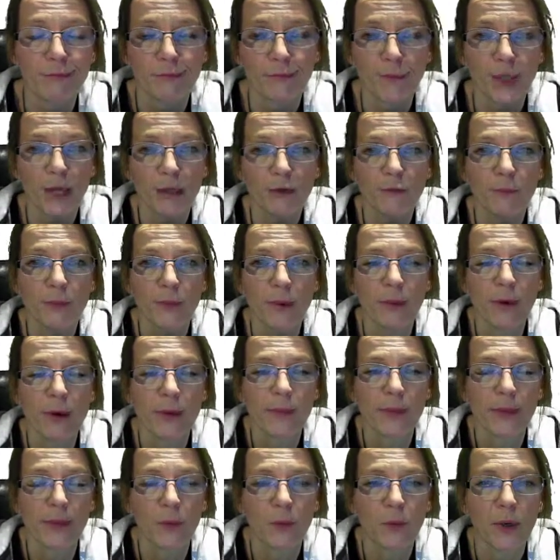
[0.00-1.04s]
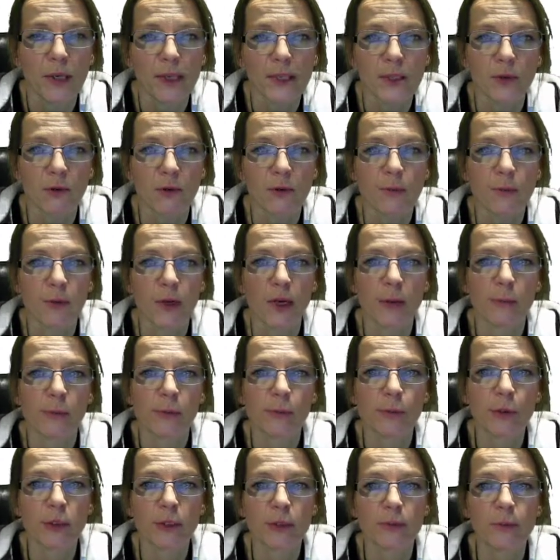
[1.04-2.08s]
kind of programmed in a way so it becomes
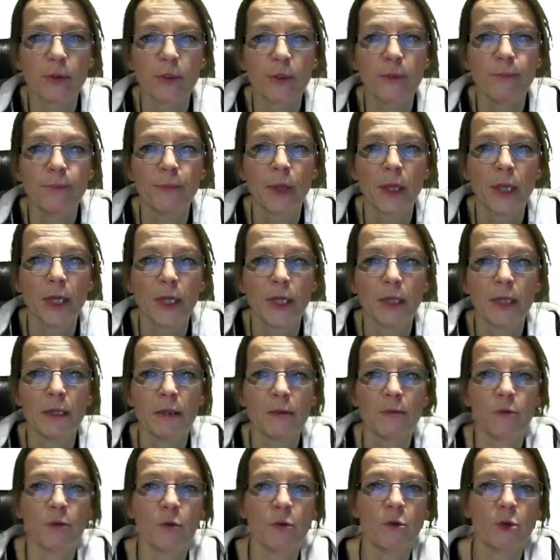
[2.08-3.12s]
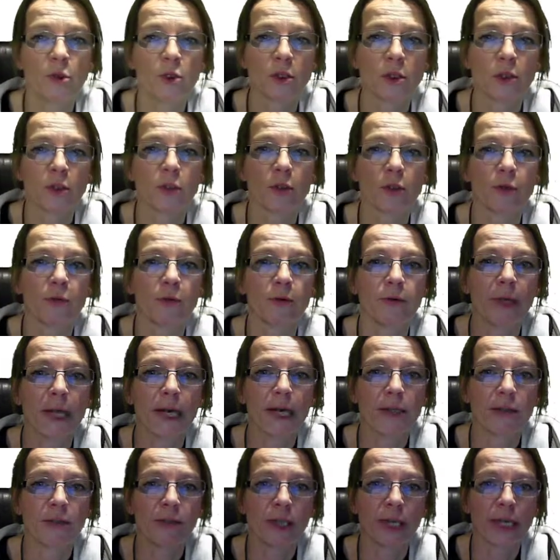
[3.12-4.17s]
possible in the future. So we
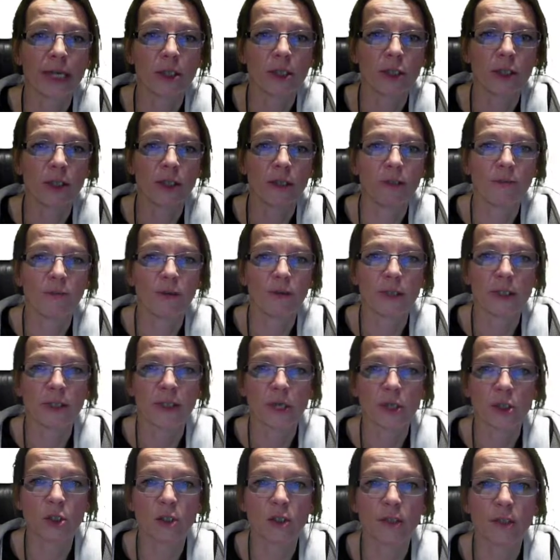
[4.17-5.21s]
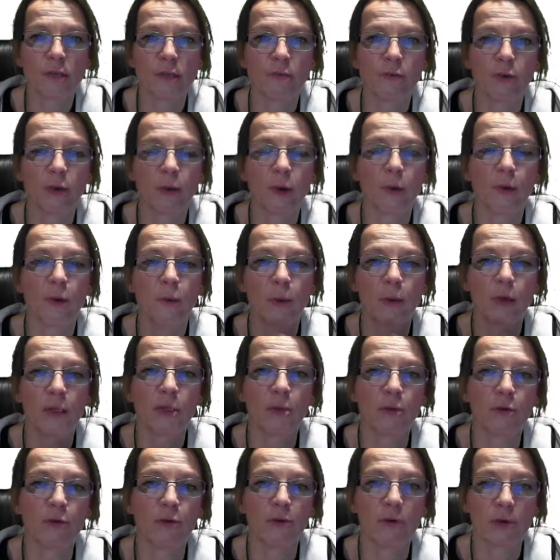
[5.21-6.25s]
had actually different sections here for code 1,
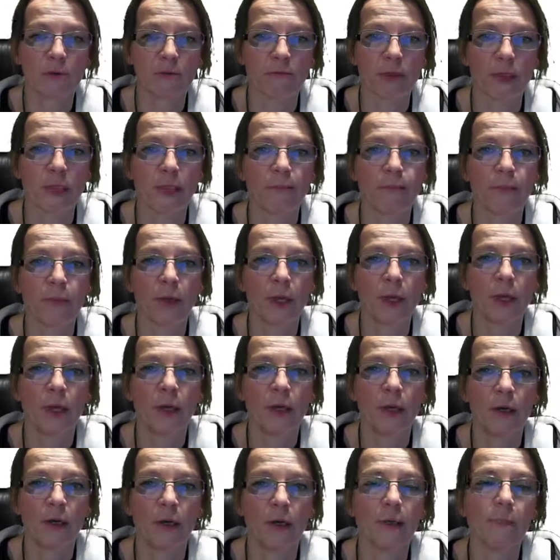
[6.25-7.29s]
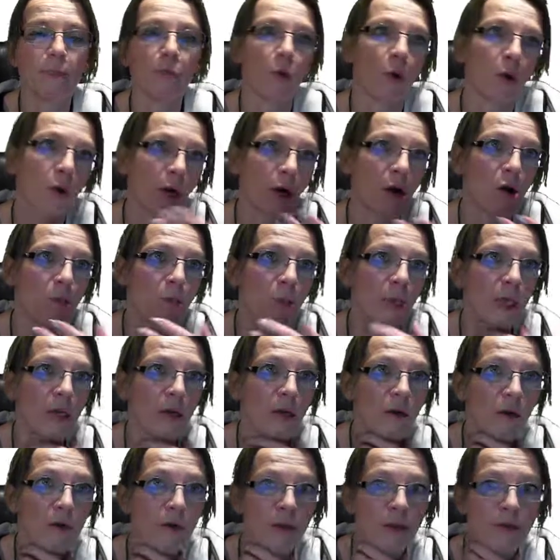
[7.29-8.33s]
2 and 3, or how
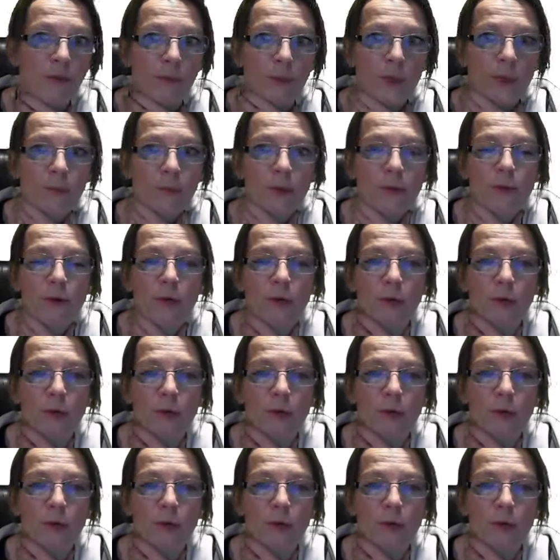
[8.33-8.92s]
many people